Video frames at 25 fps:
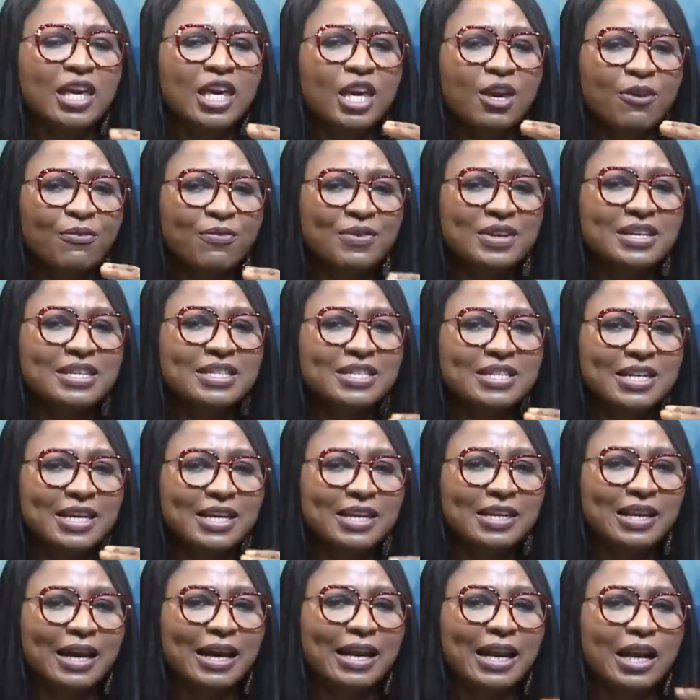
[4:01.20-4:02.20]
If
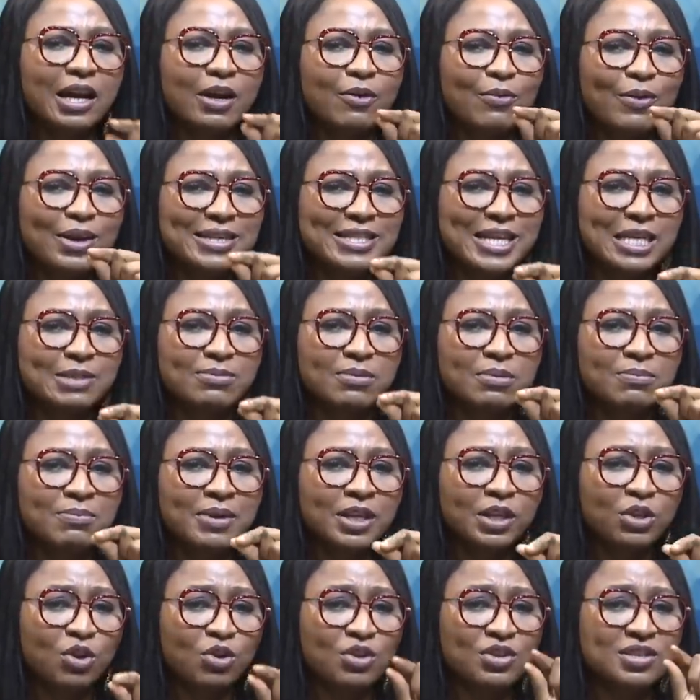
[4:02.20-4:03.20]
indeed an arrest has been
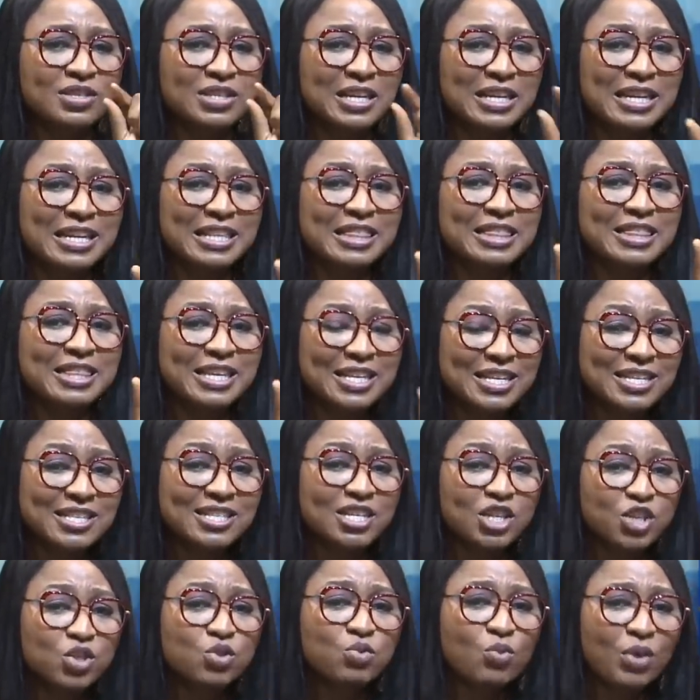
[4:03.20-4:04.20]
made okay. concerning this
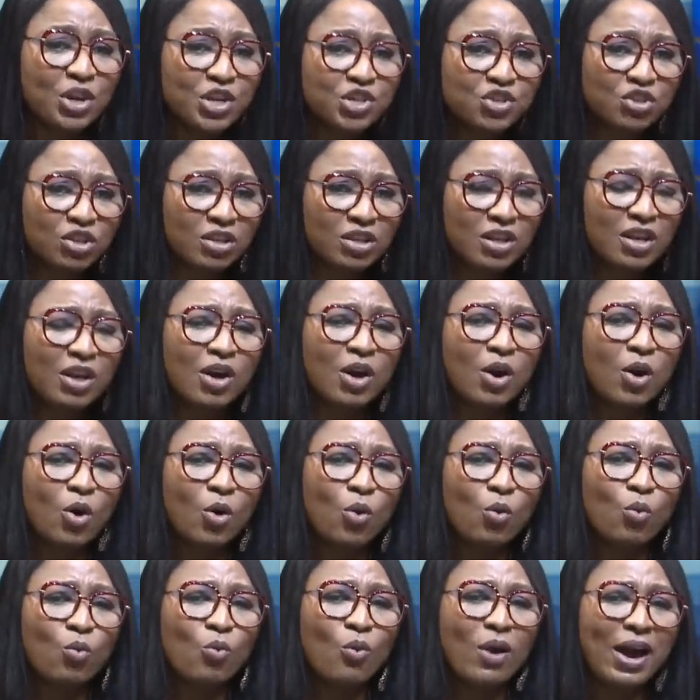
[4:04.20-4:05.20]
situation,
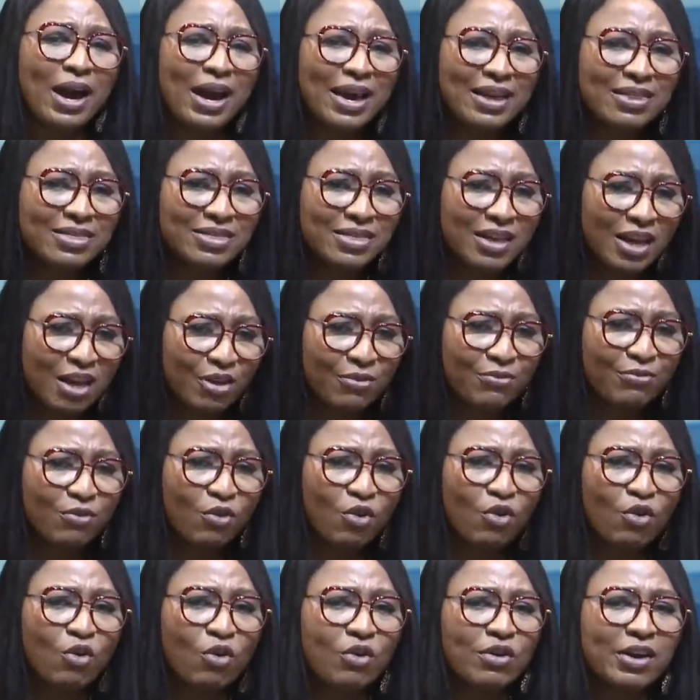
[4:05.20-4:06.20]
why,
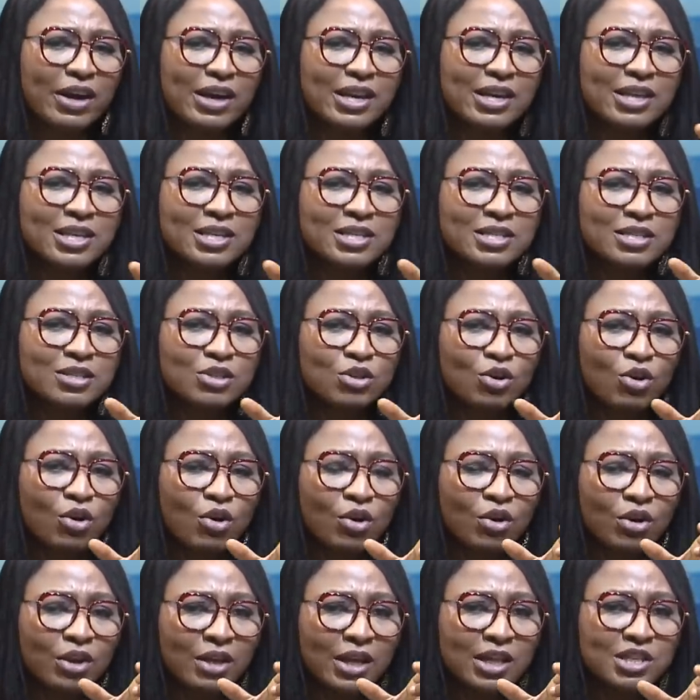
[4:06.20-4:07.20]
therefore, is your
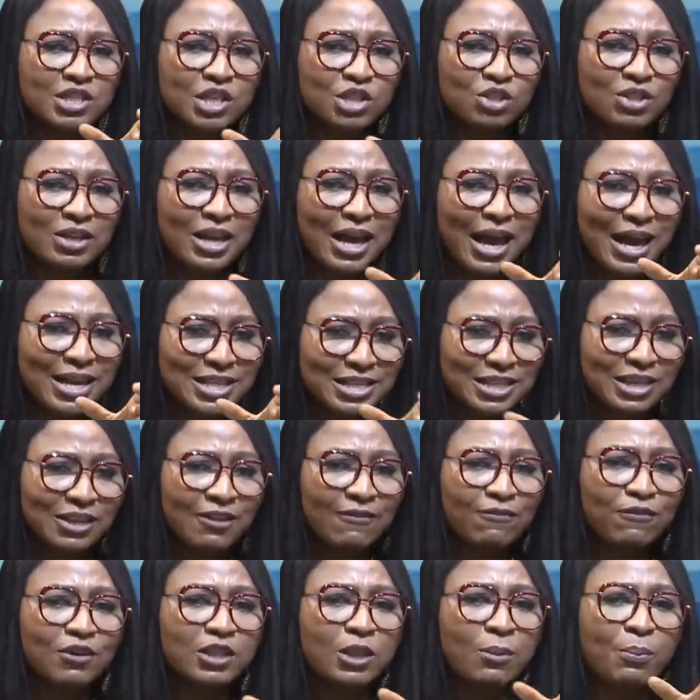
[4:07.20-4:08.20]
organization
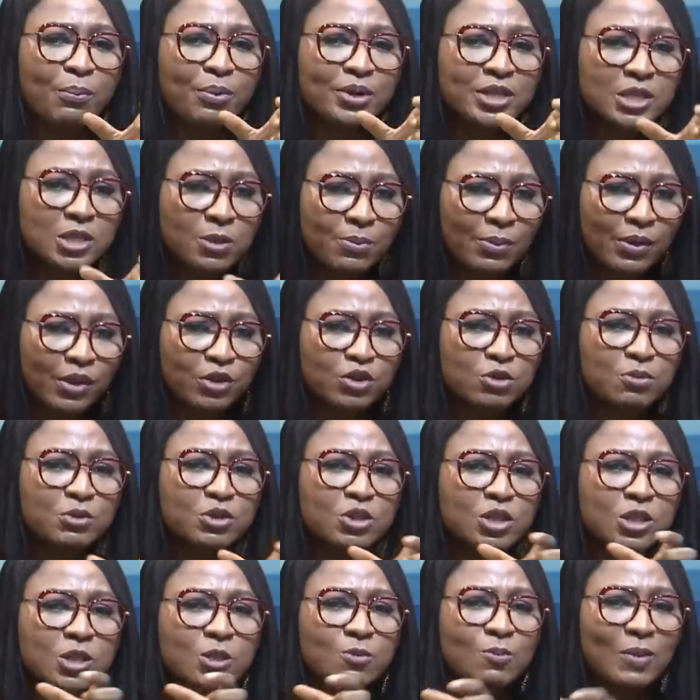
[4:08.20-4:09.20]
asking for the principal to be
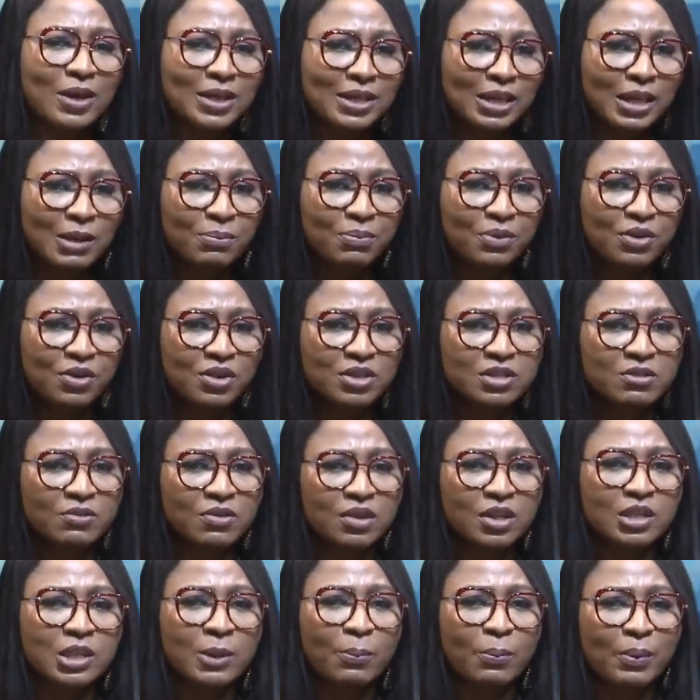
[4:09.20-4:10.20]
suspended? Because
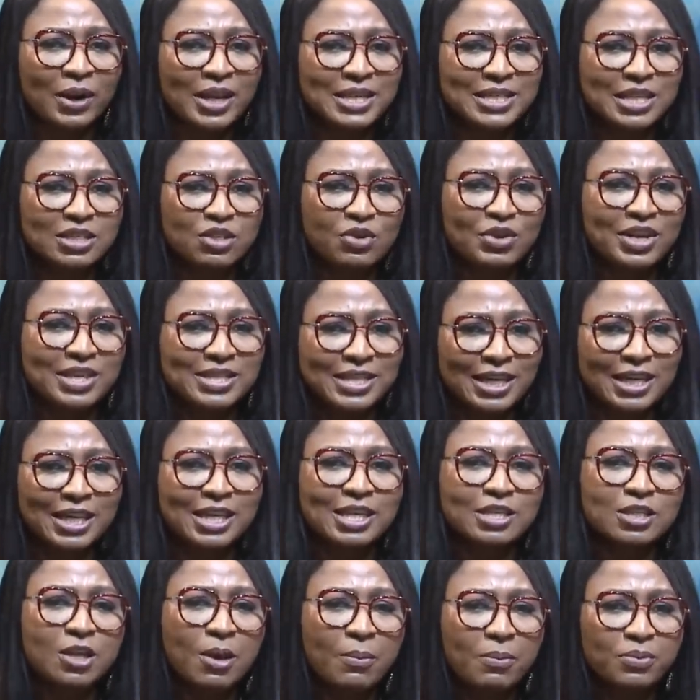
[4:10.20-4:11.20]
the police has already taken
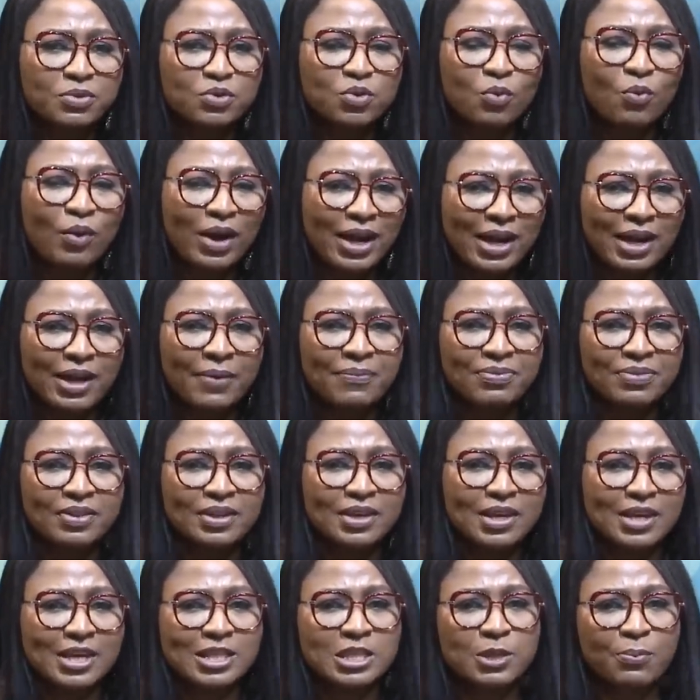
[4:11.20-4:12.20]
this up. So why
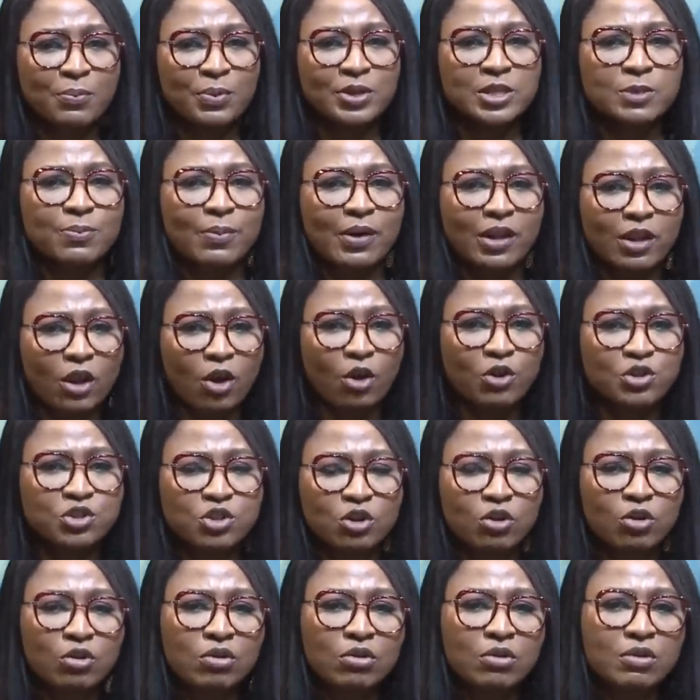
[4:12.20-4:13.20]
is the principal
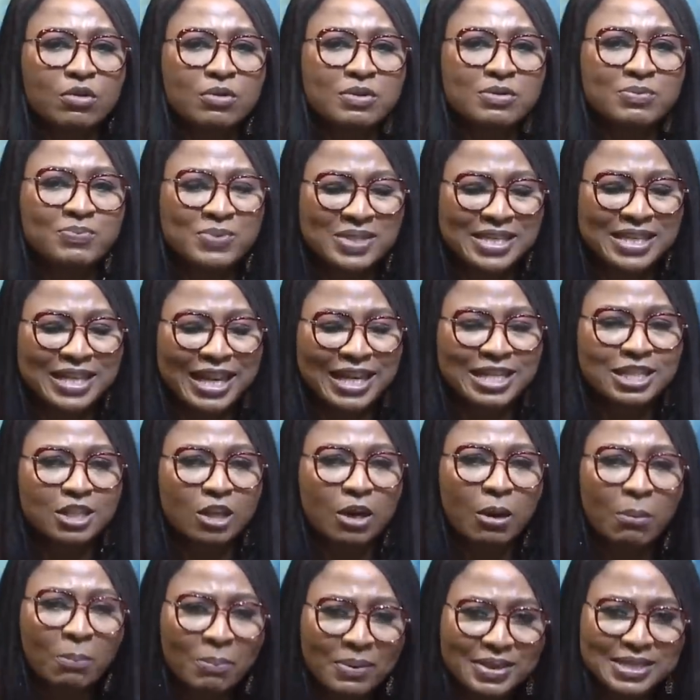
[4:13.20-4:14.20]
also mm -hmm. seen as
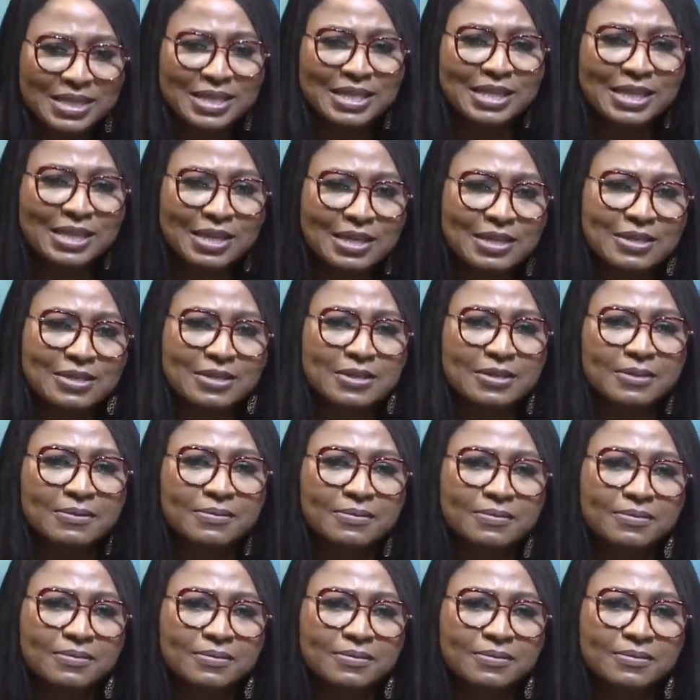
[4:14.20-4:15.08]
complicit in this? Yes.